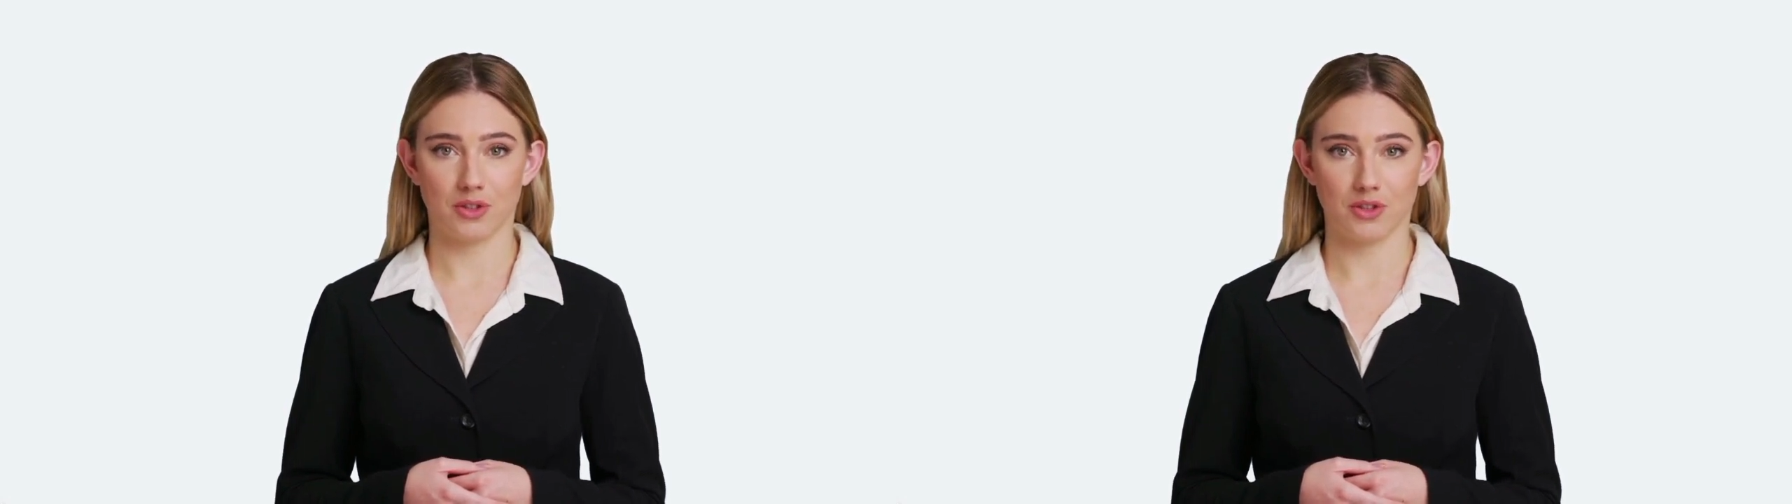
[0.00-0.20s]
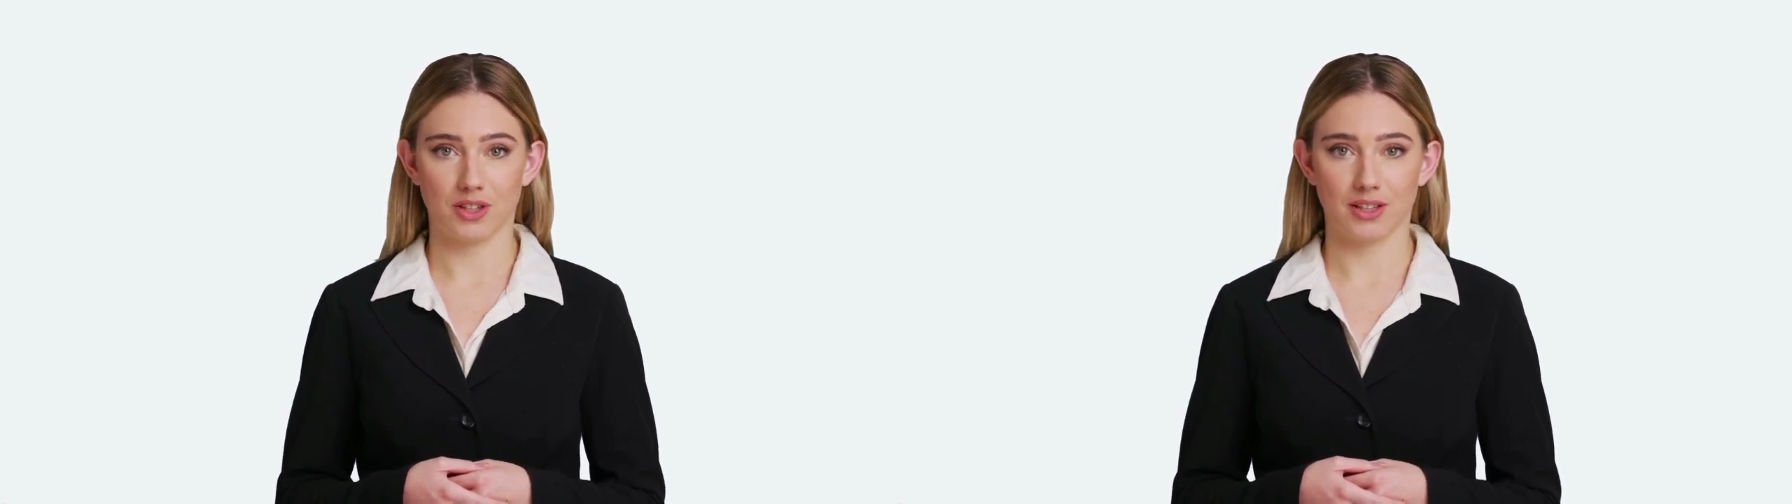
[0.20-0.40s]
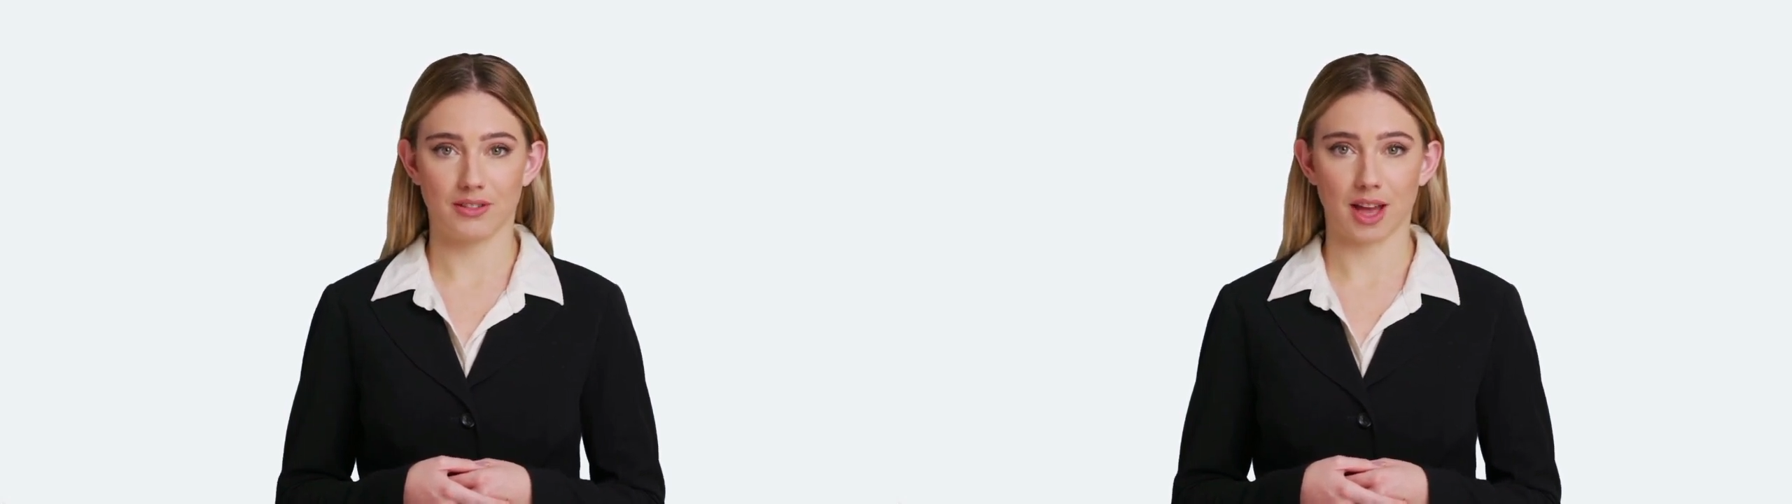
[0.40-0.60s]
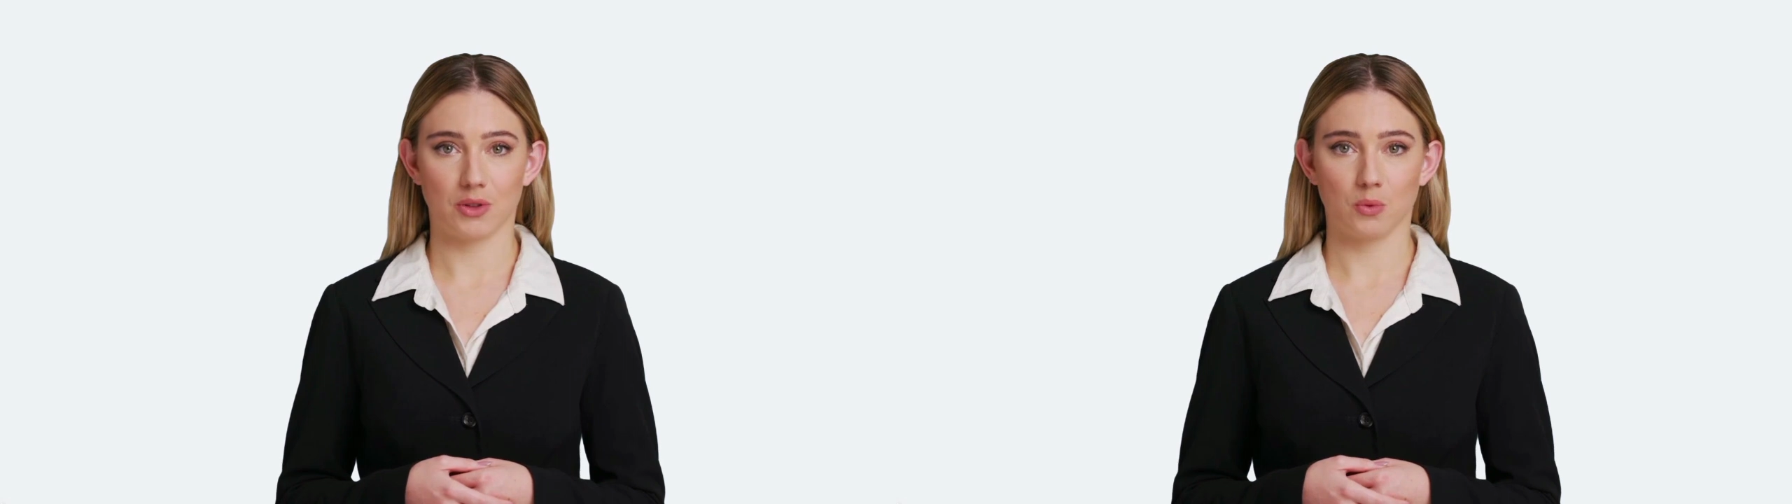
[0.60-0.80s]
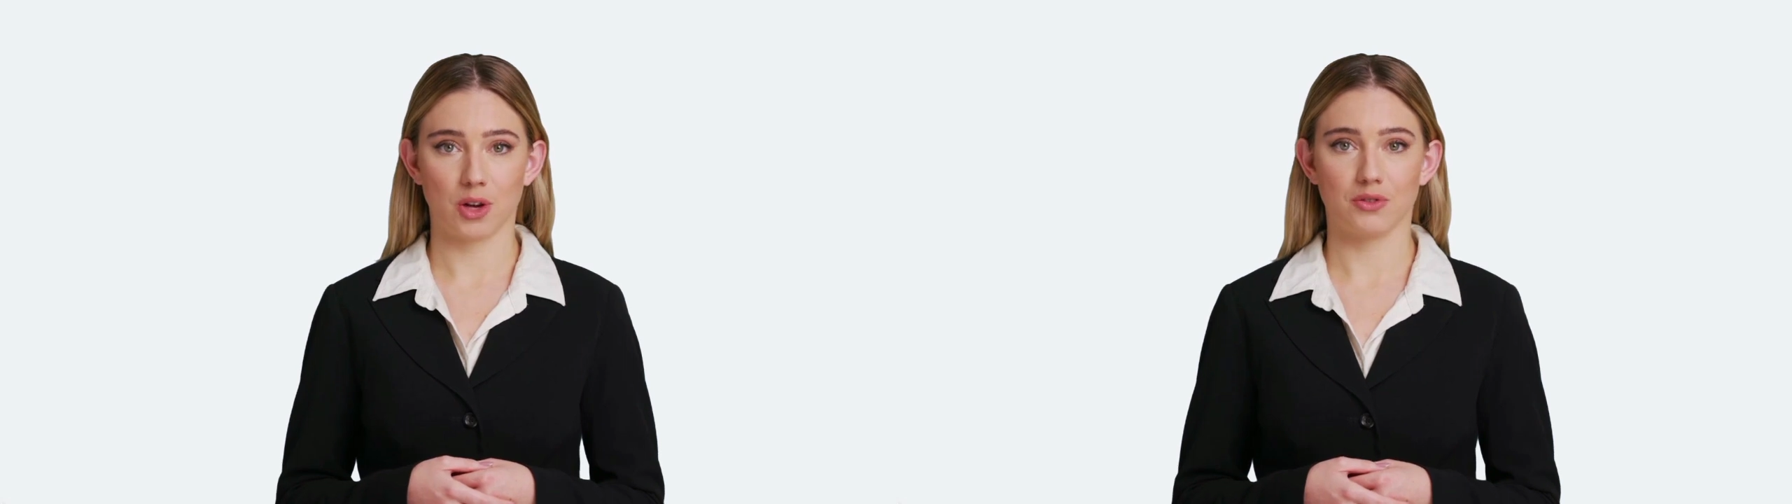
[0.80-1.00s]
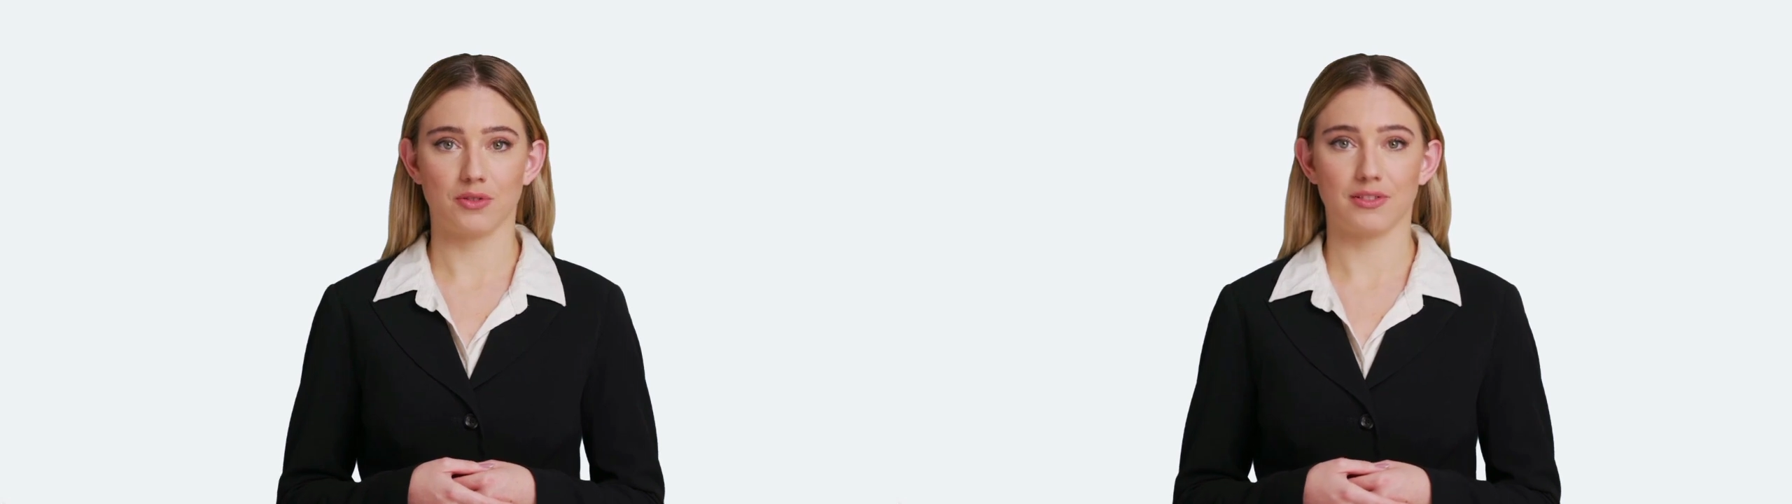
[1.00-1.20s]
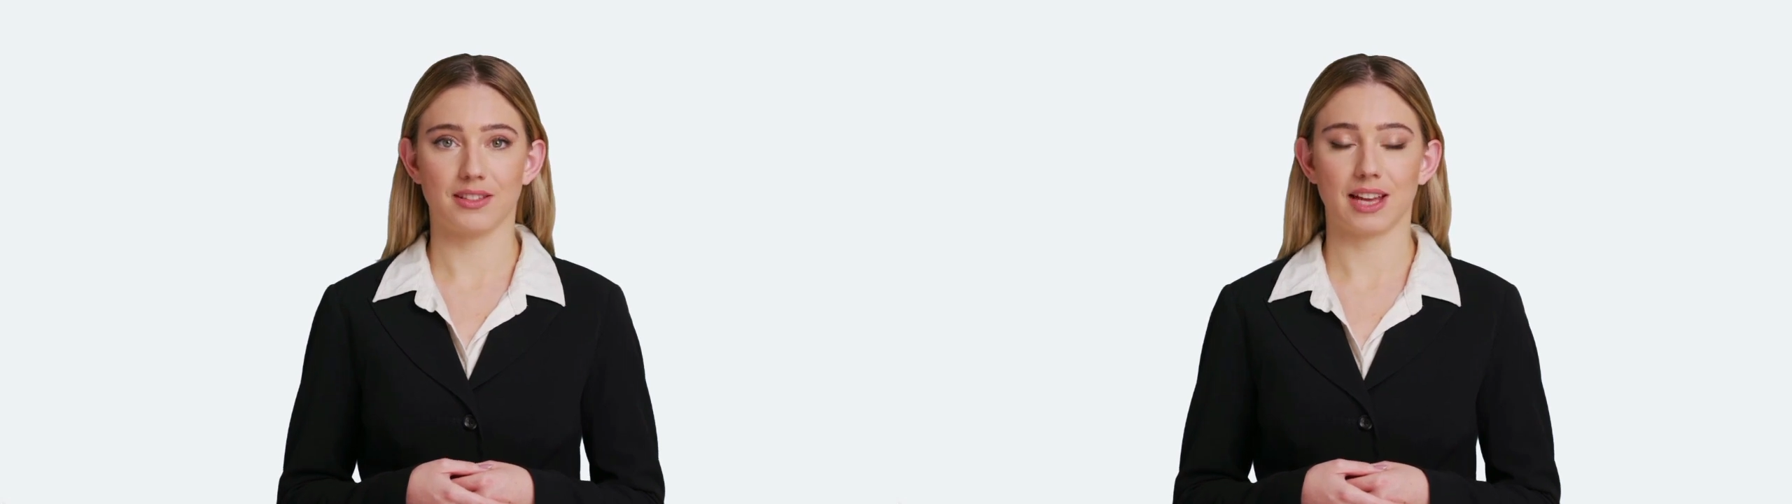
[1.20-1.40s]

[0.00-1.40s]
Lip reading: learning a language